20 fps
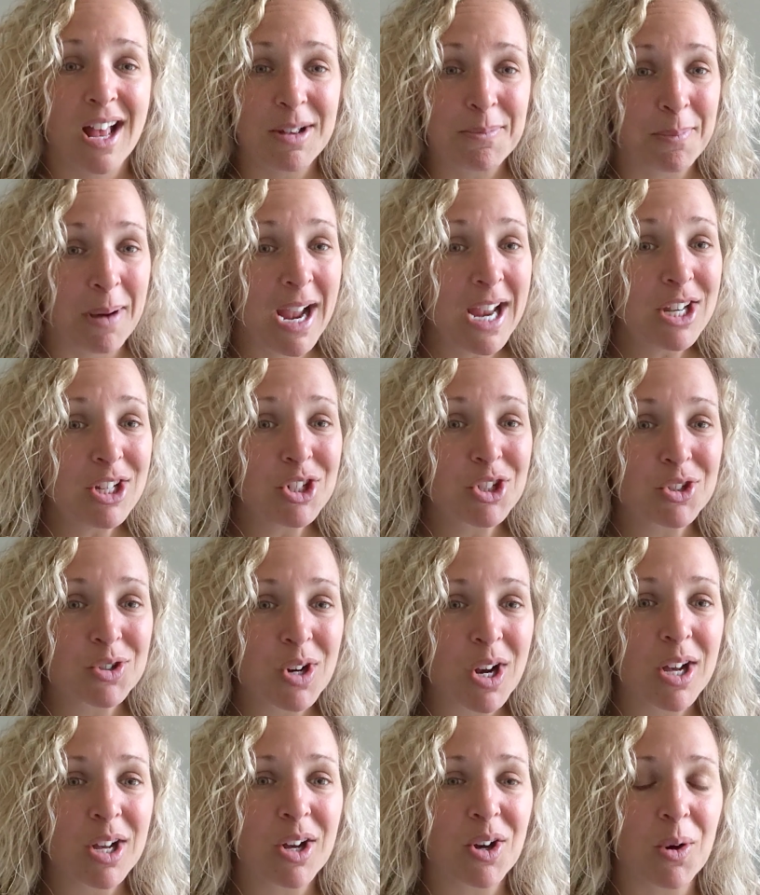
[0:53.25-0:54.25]
might
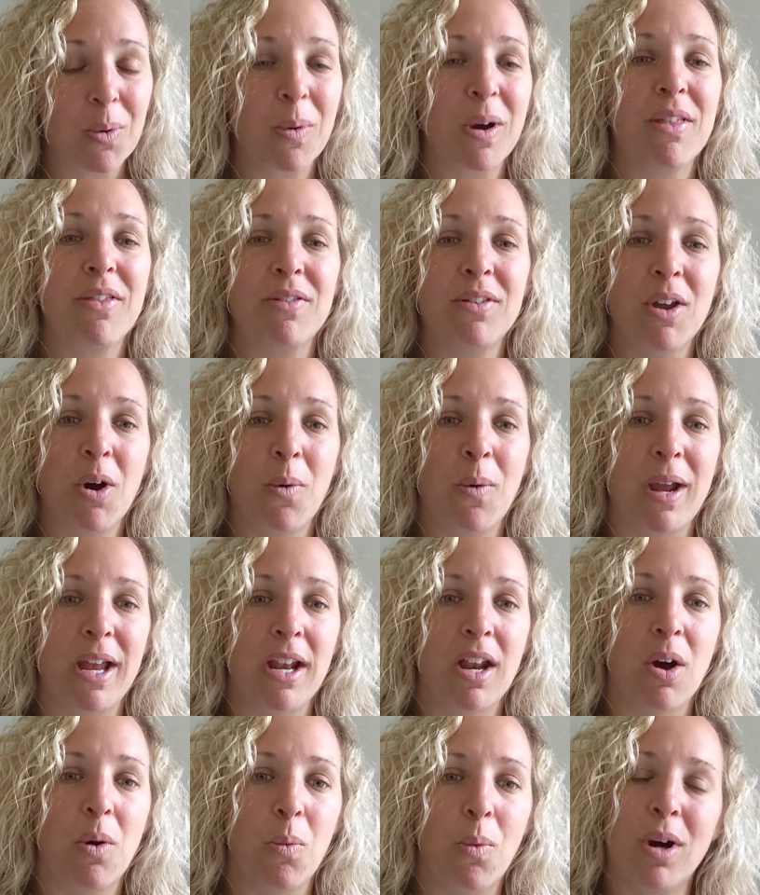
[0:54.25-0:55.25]
struggle with
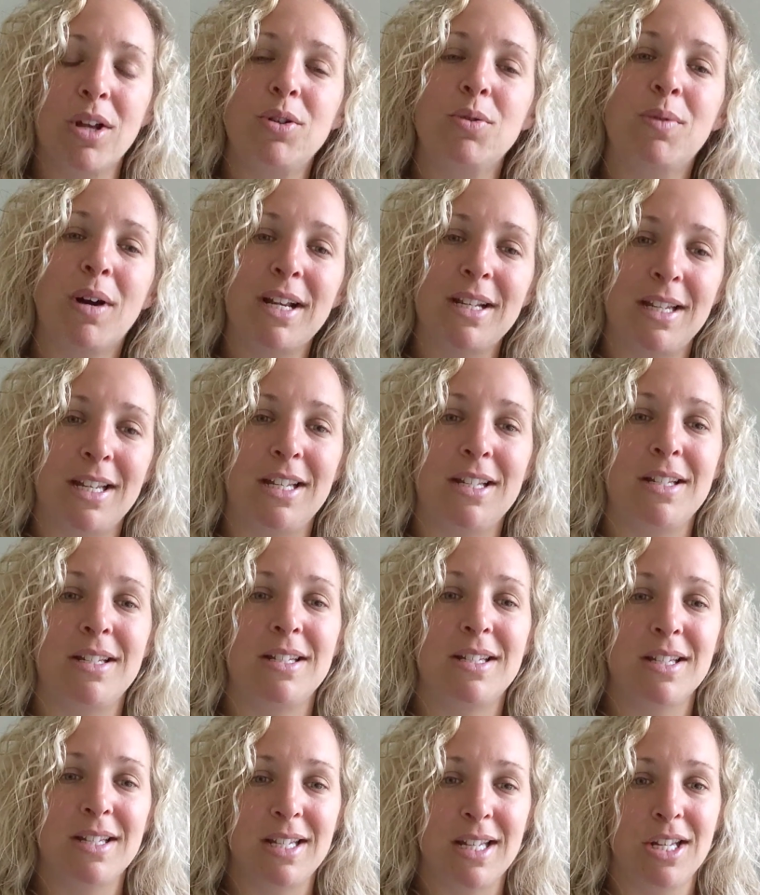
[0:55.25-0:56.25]
knowing what do I need
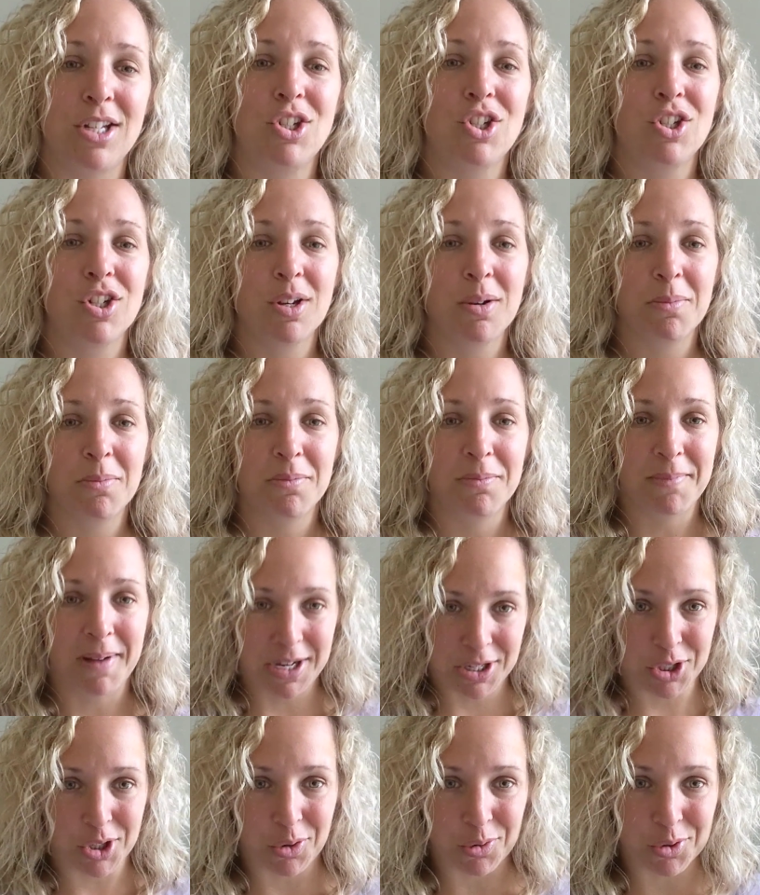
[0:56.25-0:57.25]
to teach my
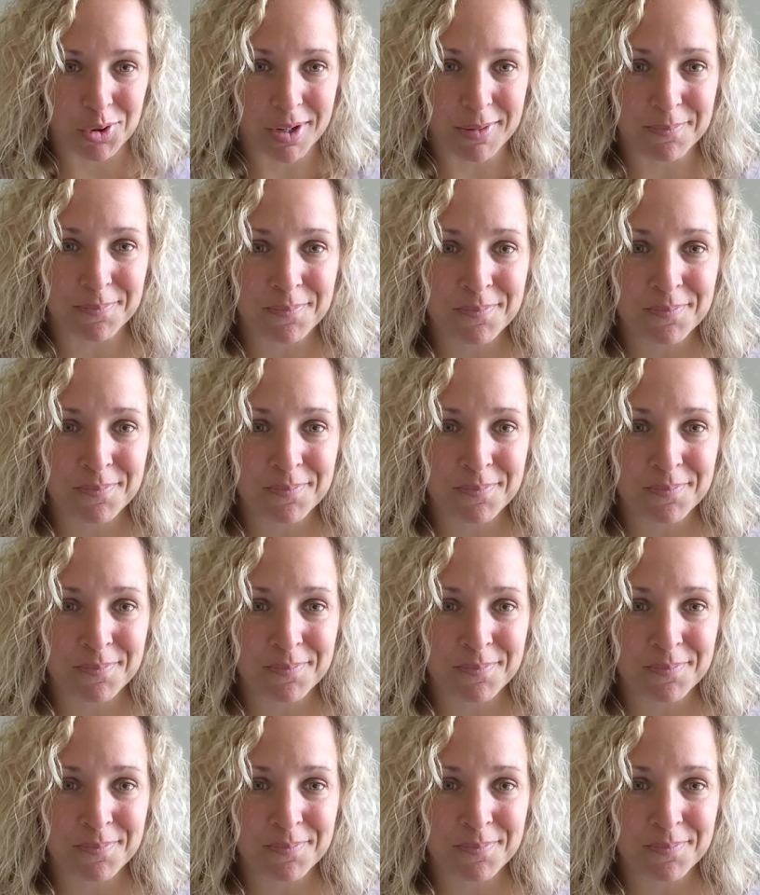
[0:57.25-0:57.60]
children.